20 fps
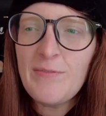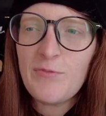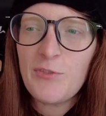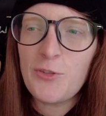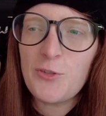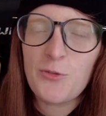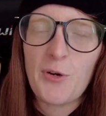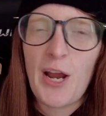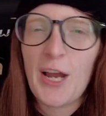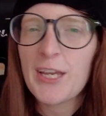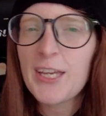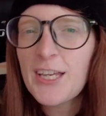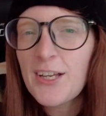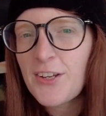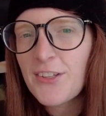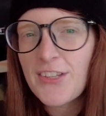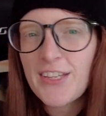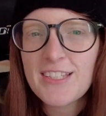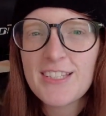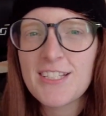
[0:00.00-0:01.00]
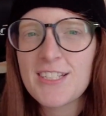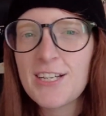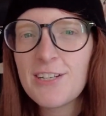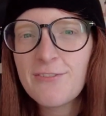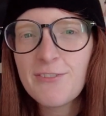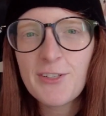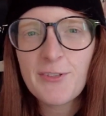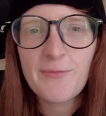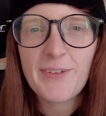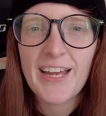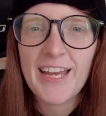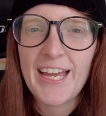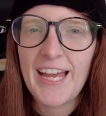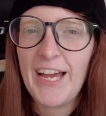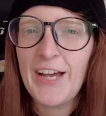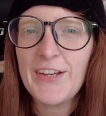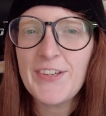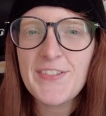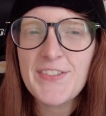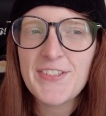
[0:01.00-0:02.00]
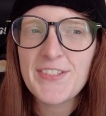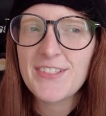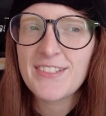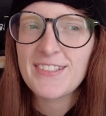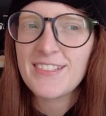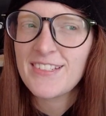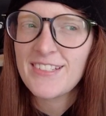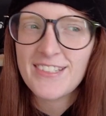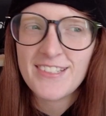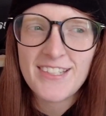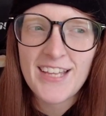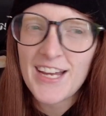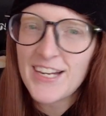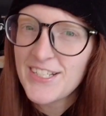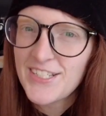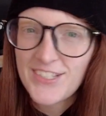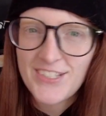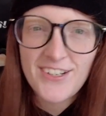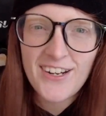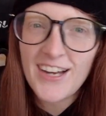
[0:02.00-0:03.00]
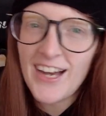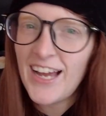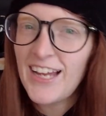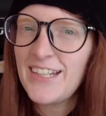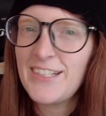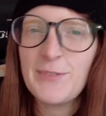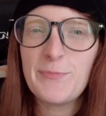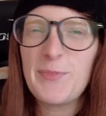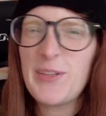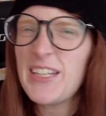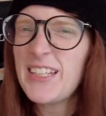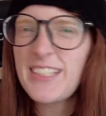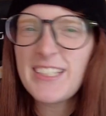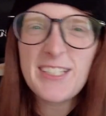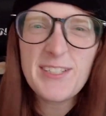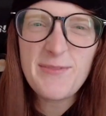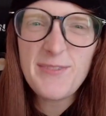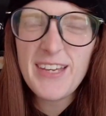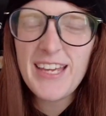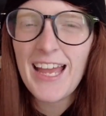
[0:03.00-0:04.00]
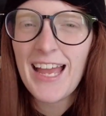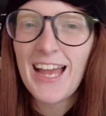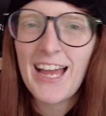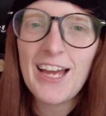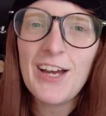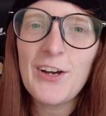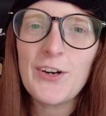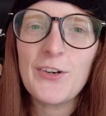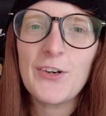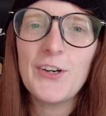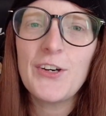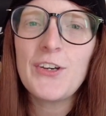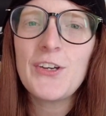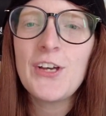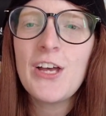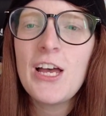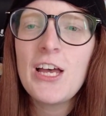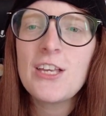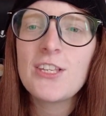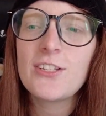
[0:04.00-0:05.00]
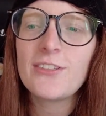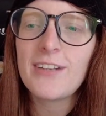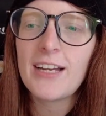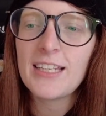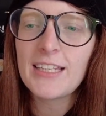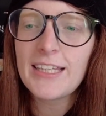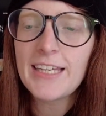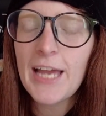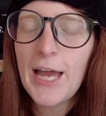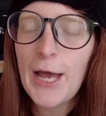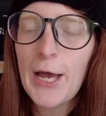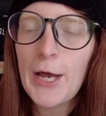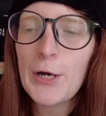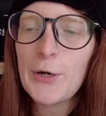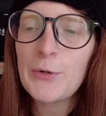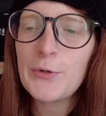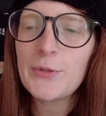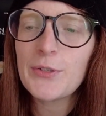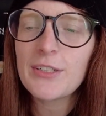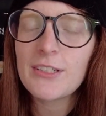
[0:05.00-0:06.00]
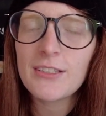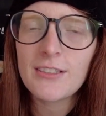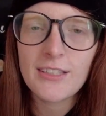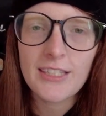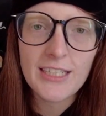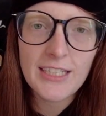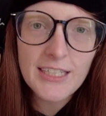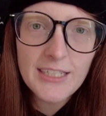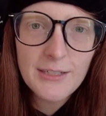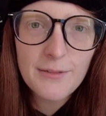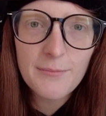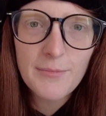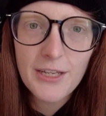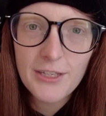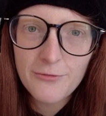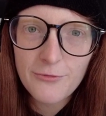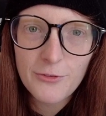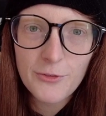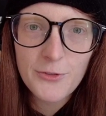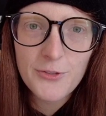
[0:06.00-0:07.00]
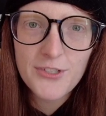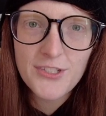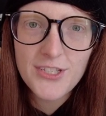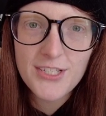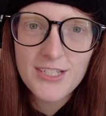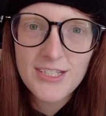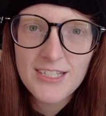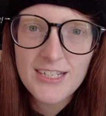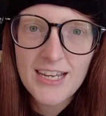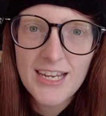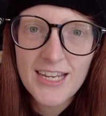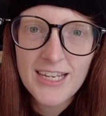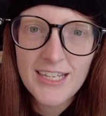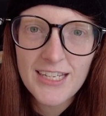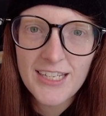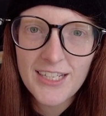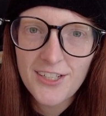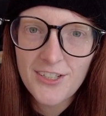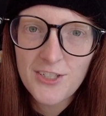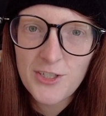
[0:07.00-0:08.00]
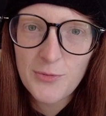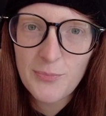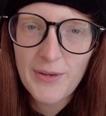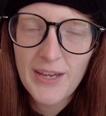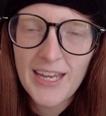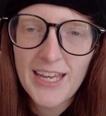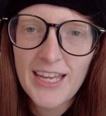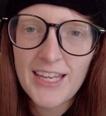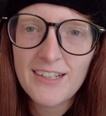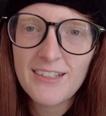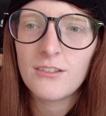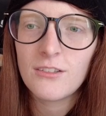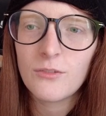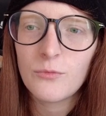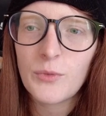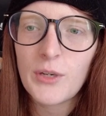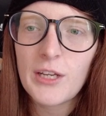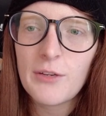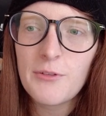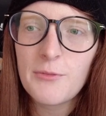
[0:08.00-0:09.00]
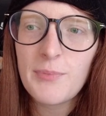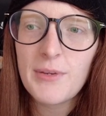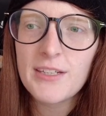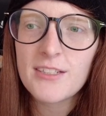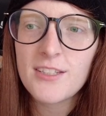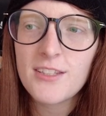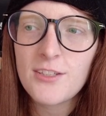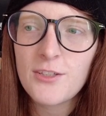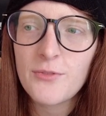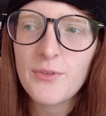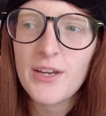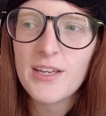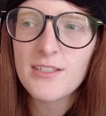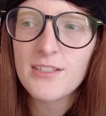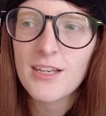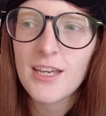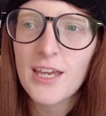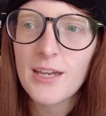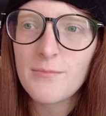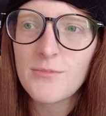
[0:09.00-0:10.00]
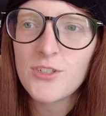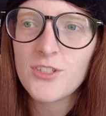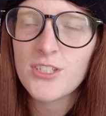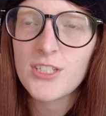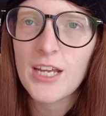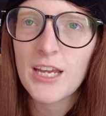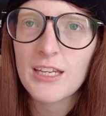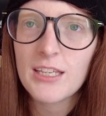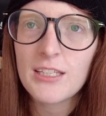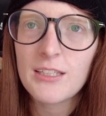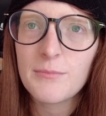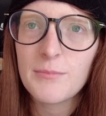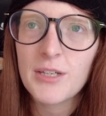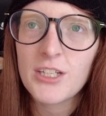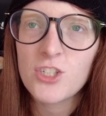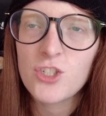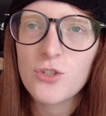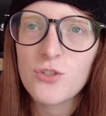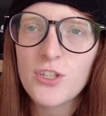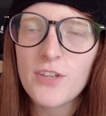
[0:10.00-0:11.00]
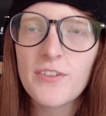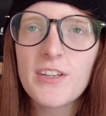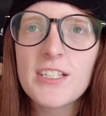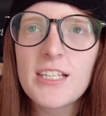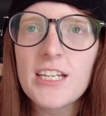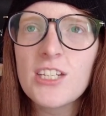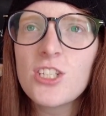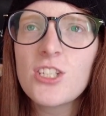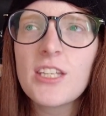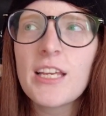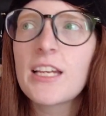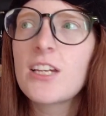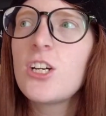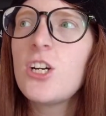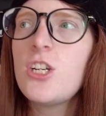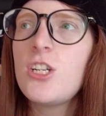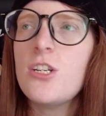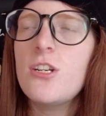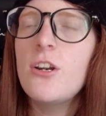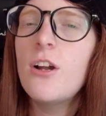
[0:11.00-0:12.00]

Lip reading: dragging all that stuff into my house. That is not appealing to me at all. So I like how clean my floors stay here in Japan. When I went back to the US, I kept just taking my shoes off because I just like could